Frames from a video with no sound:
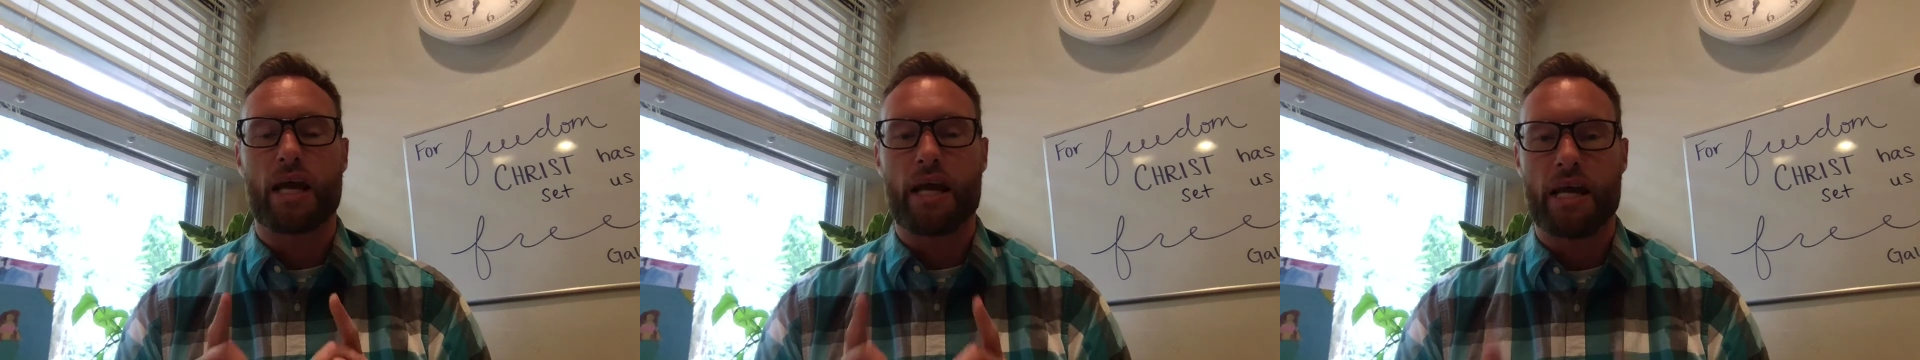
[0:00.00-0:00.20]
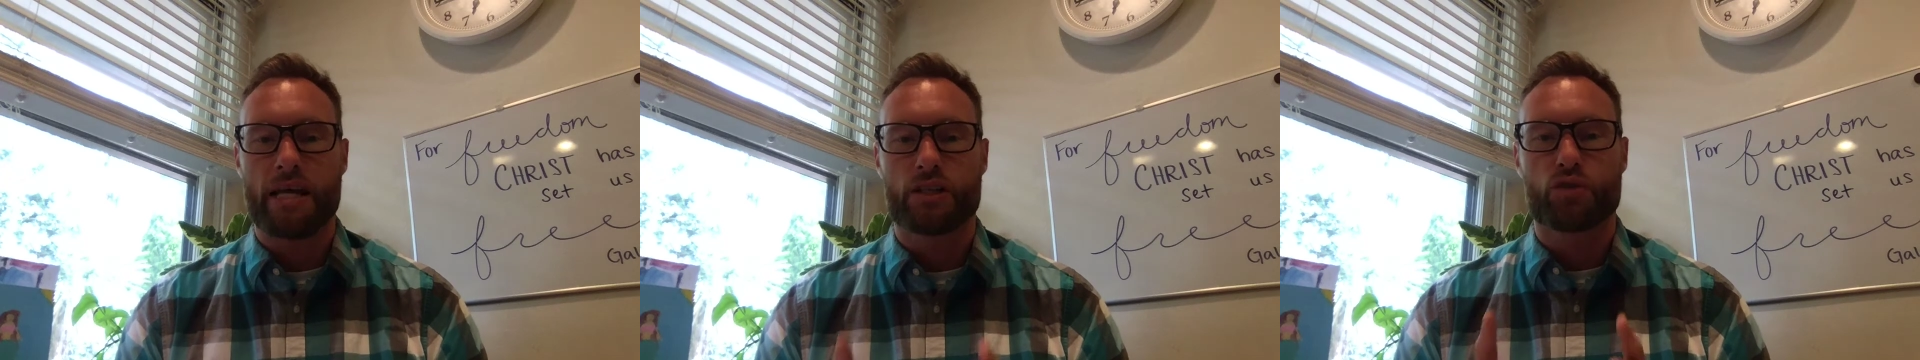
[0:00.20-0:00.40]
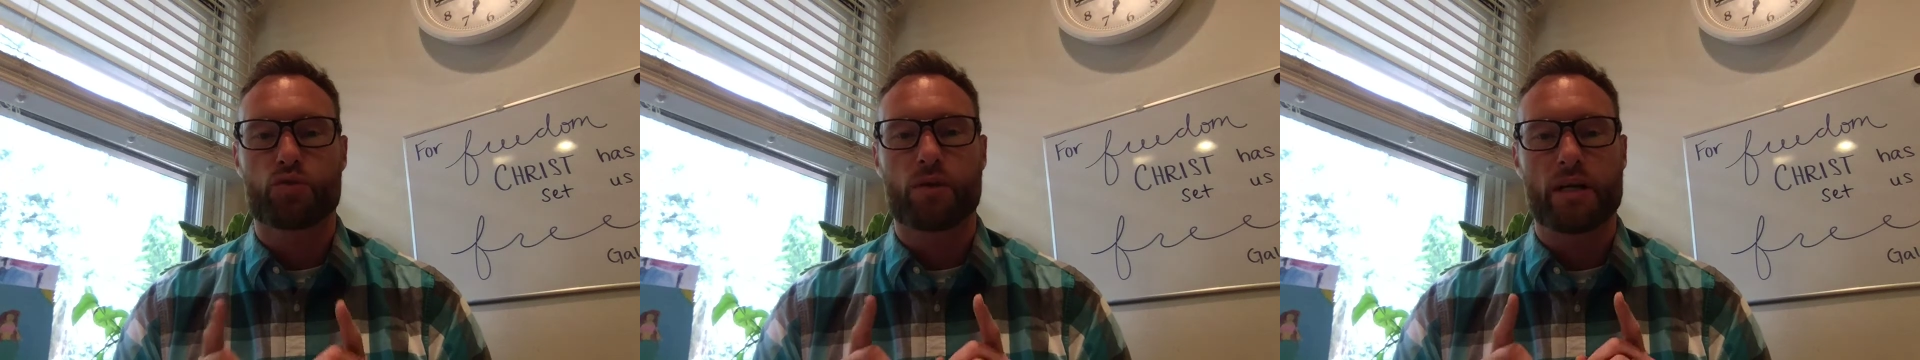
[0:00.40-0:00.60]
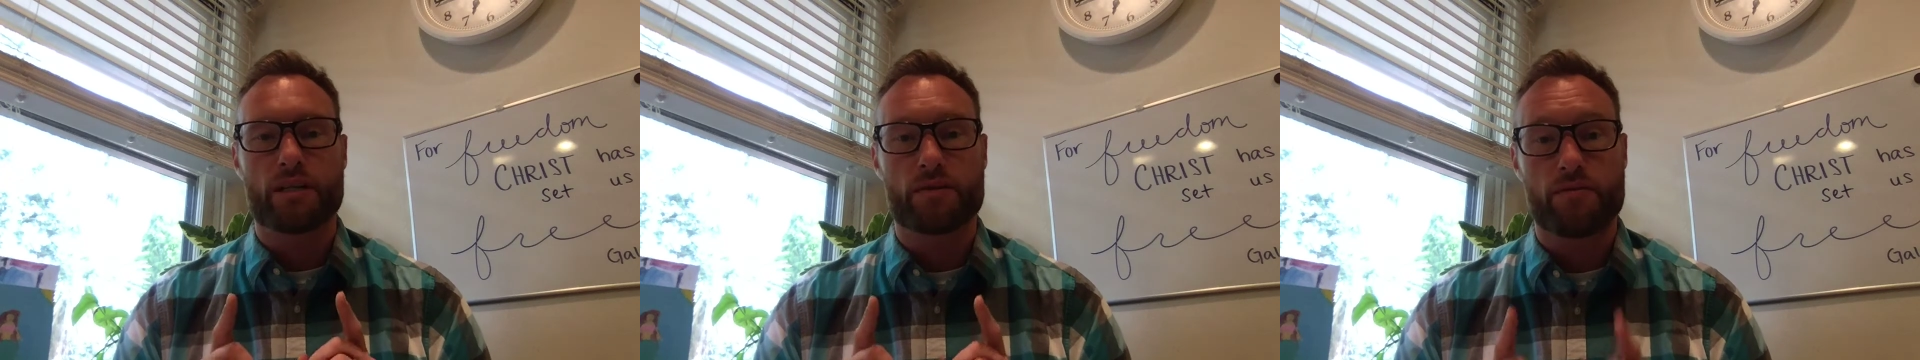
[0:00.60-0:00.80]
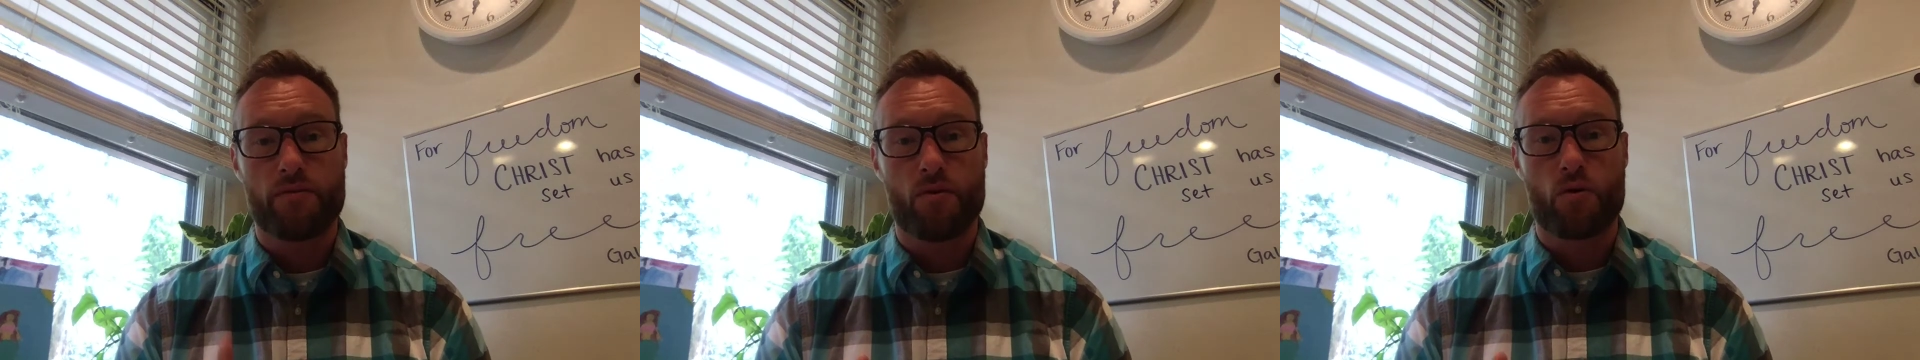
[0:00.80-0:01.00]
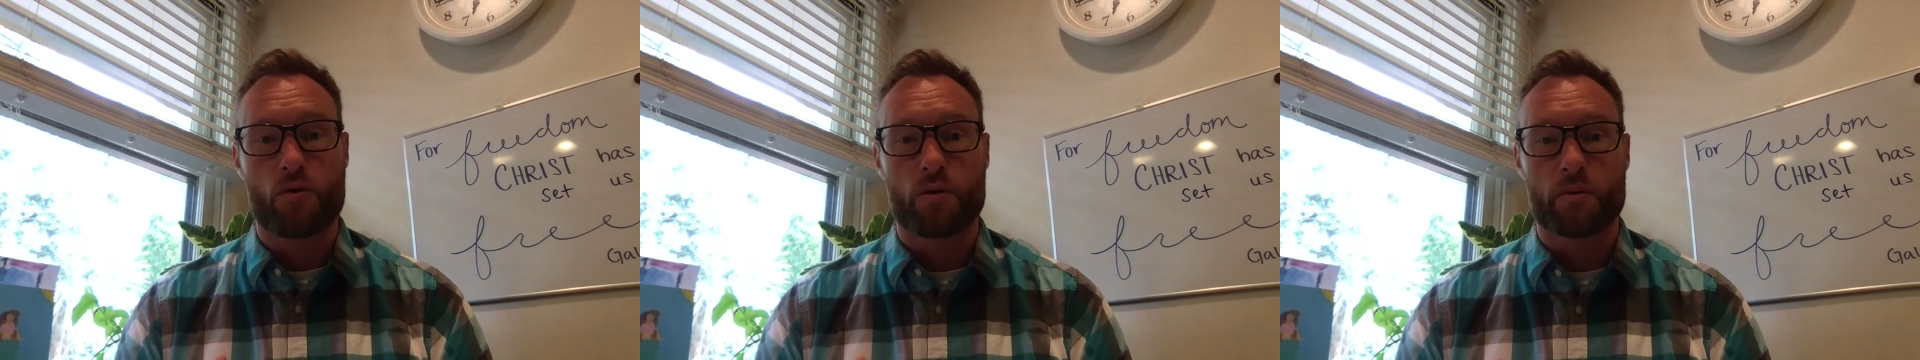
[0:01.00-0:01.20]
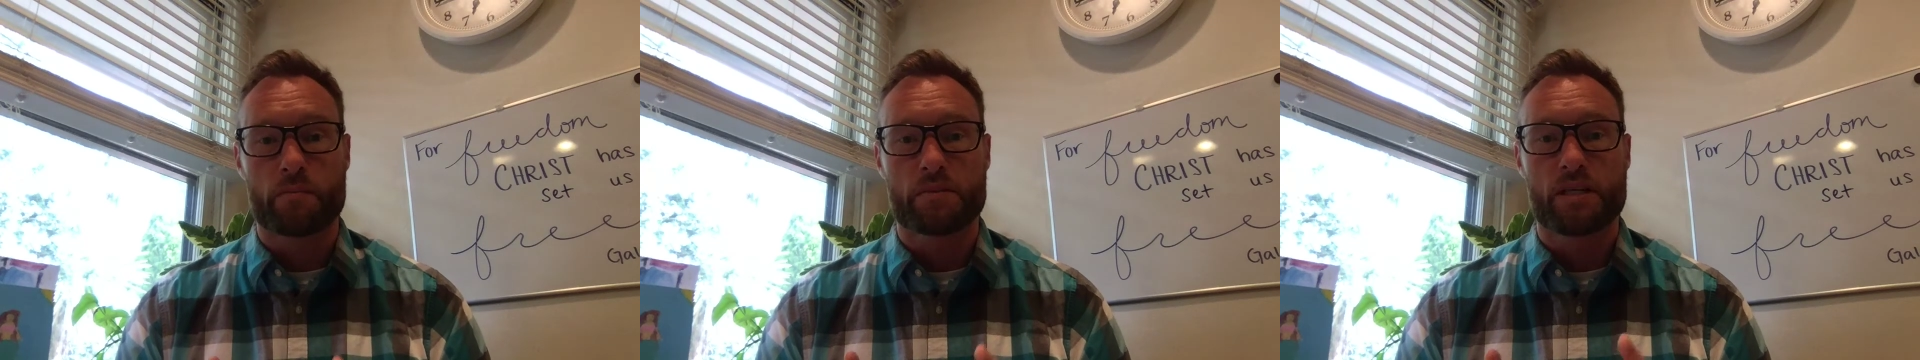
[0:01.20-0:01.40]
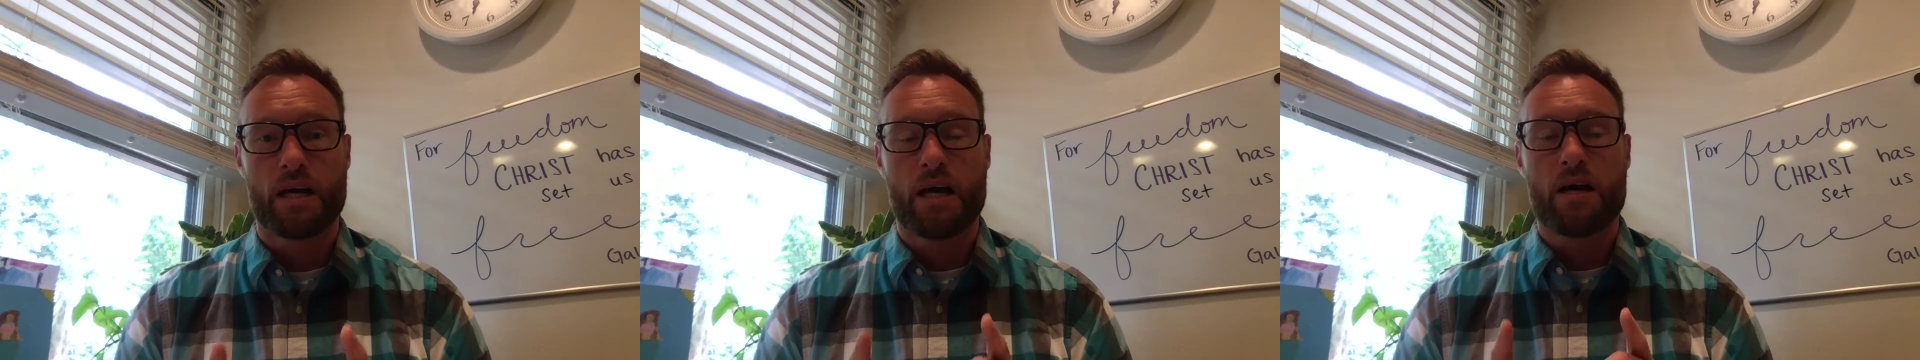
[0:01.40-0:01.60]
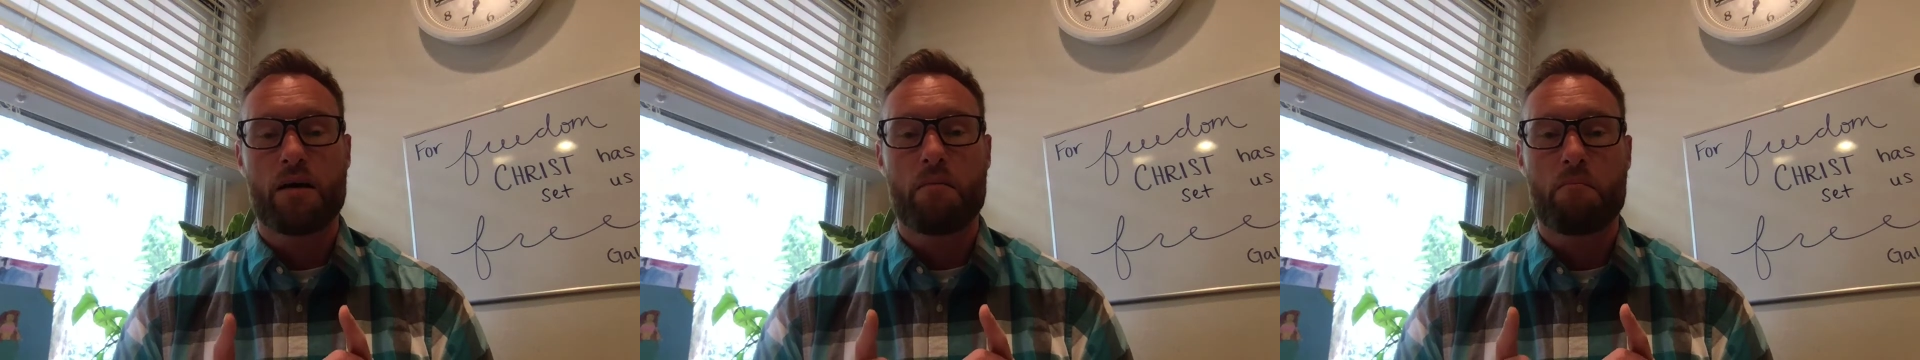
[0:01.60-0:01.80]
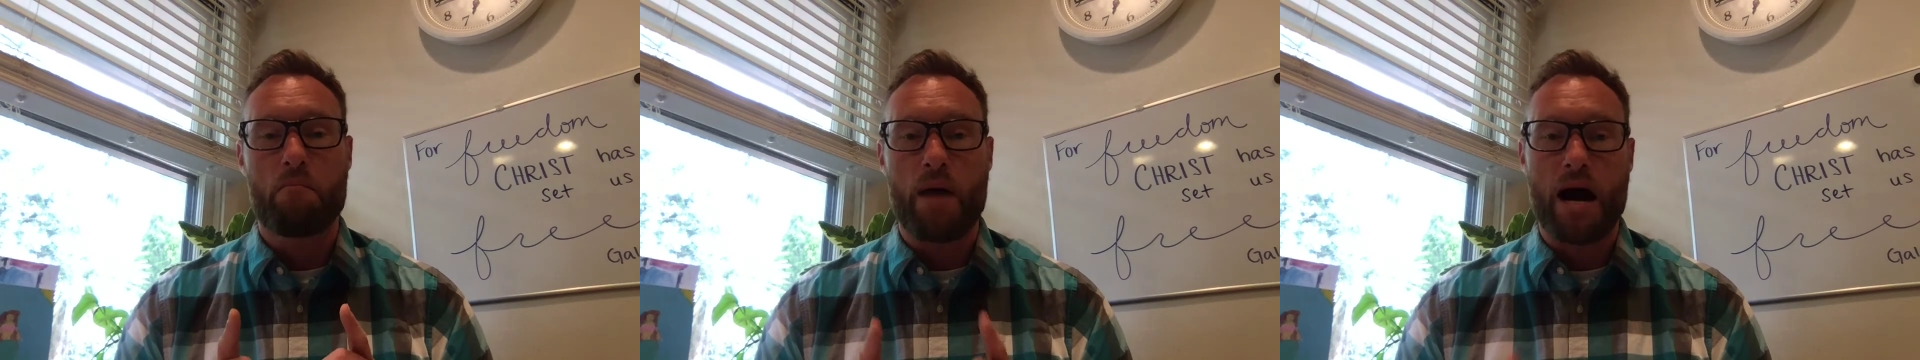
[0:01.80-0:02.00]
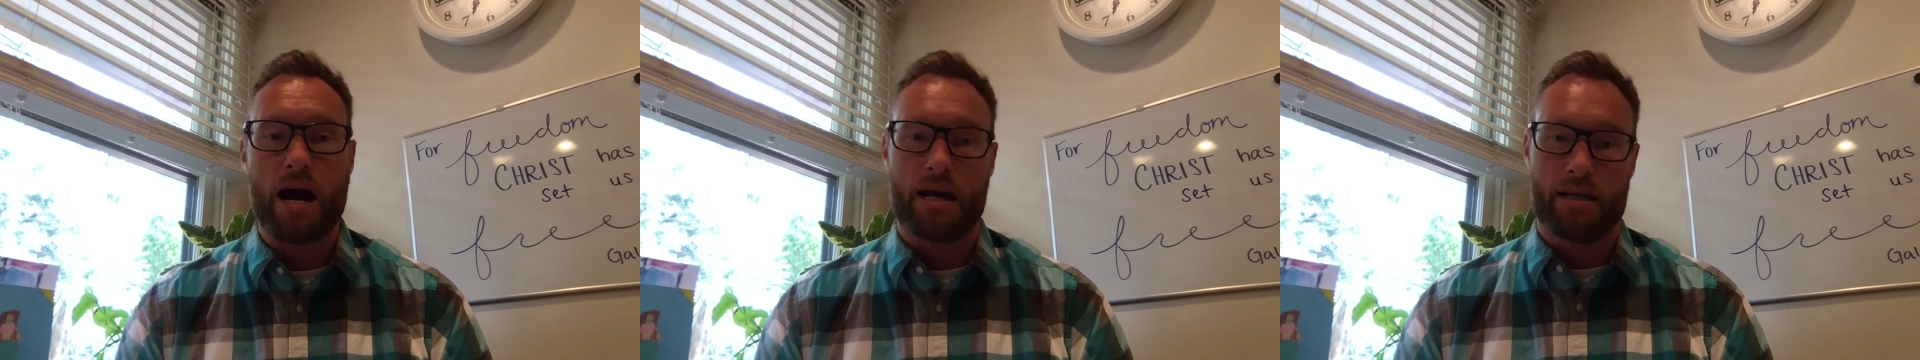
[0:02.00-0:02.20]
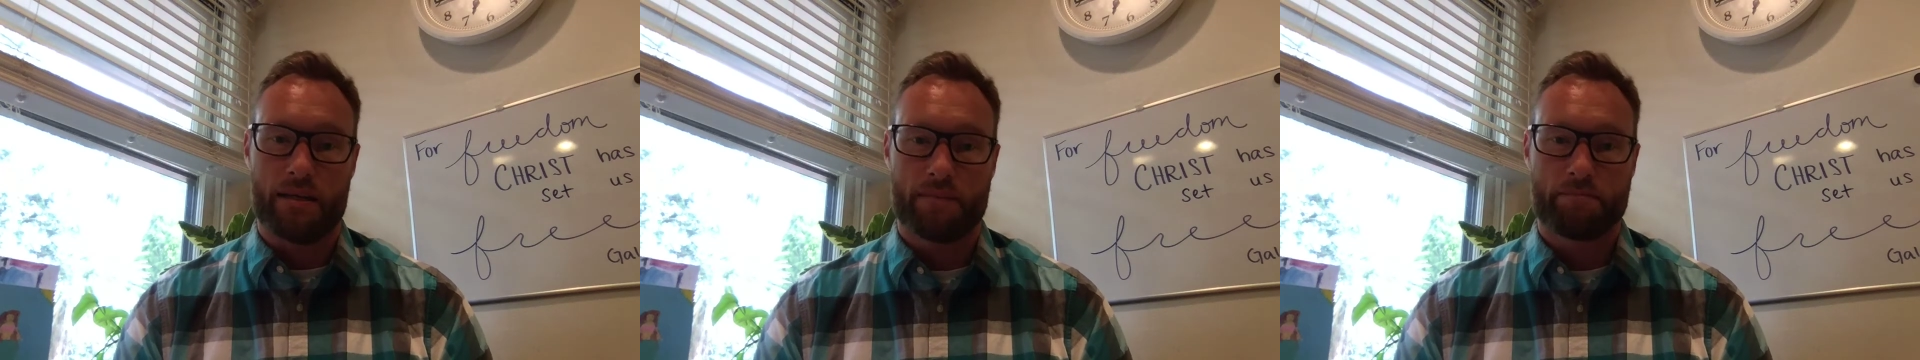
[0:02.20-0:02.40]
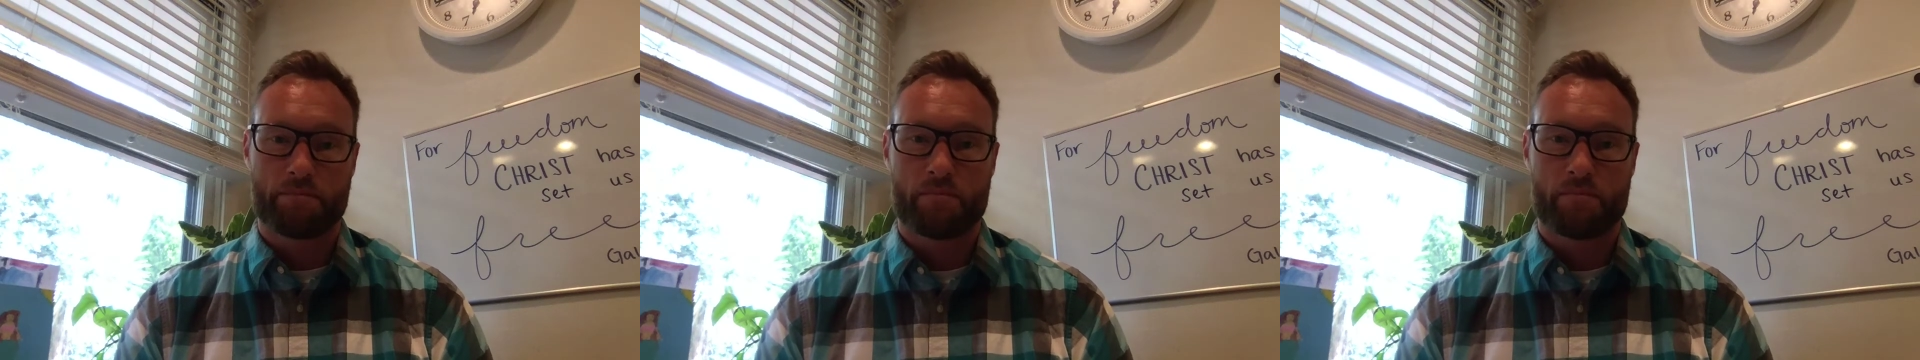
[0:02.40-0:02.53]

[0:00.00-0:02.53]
and transformed by it.